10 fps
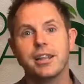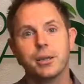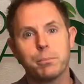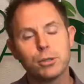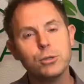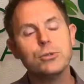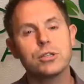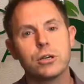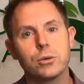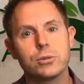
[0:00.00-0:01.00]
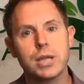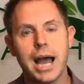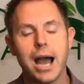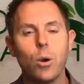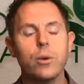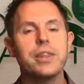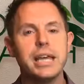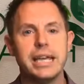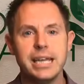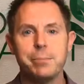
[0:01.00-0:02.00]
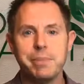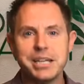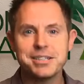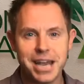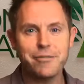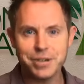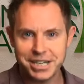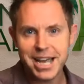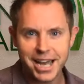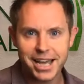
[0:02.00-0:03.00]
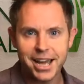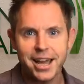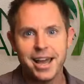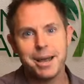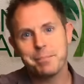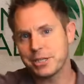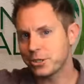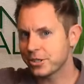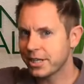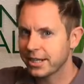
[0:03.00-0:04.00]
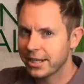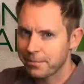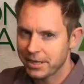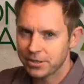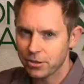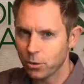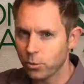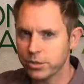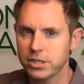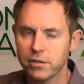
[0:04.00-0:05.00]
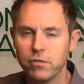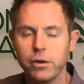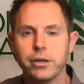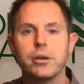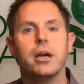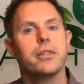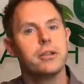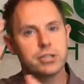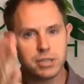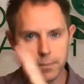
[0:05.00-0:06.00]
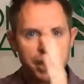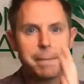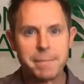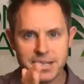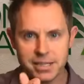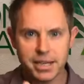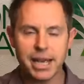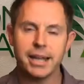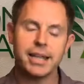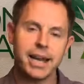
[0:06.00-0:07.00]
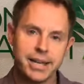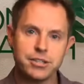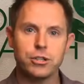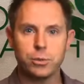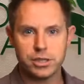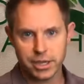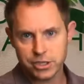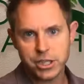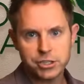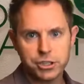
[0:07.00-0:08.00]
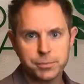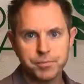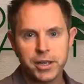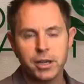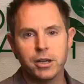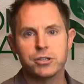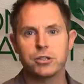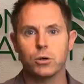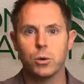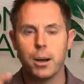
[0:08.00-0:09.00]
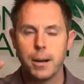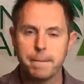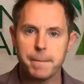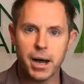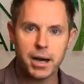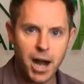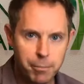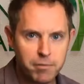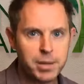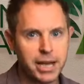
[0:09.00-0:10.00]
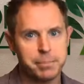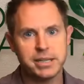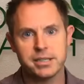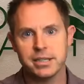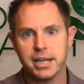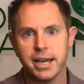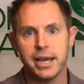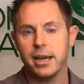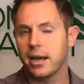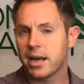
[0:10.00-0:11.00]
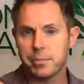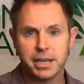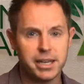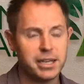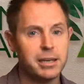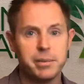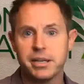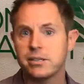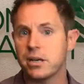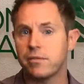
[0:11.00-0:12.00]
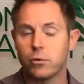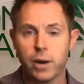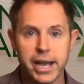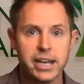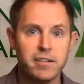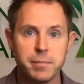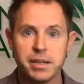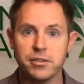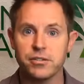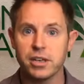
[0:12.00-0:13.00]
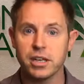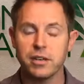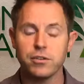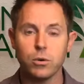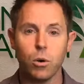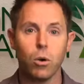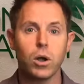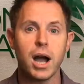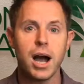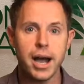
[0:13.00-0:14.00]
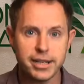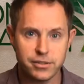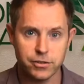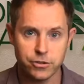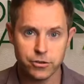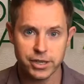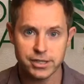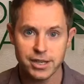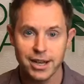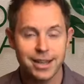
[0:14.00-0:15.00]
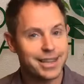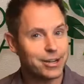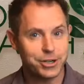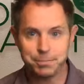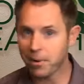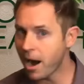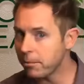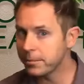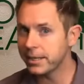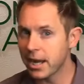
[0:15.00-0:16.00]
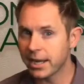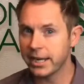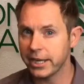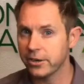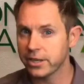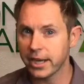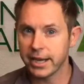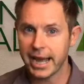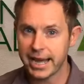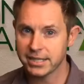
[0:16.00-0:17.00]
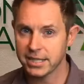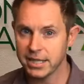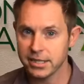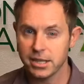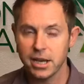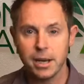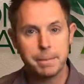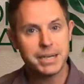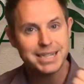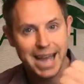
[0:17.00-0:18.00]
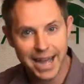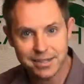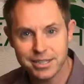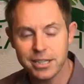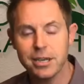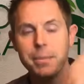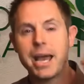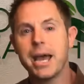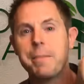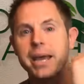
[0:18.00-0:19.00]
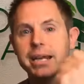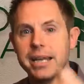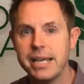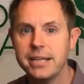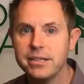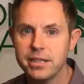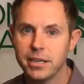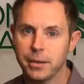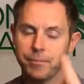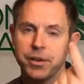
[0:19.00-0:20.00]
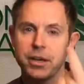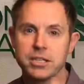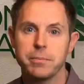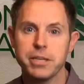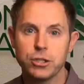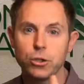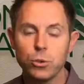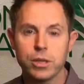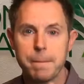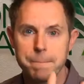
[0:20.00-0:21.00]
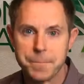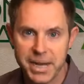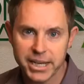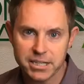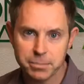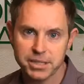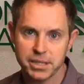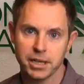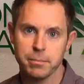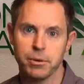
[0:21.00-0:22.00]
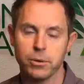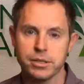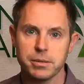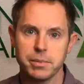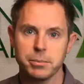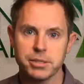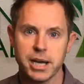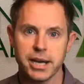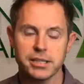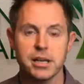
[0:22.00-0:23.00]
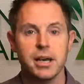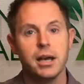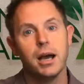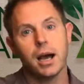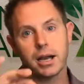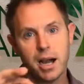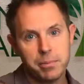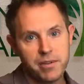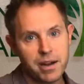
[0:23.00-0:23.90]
the blue zones, how are they eating beans every day, but you're saying that beans are the worst thing for you? There's something missing, and that has to do with digestion. So a cup of black beans a day, a cup of kidney beans, a variety of beans is going to give you all kinds of nutrients that you're probably not getting in your diet as it is. Potassium and magnesium to be two of the biggest missing components in people's diets. A cup of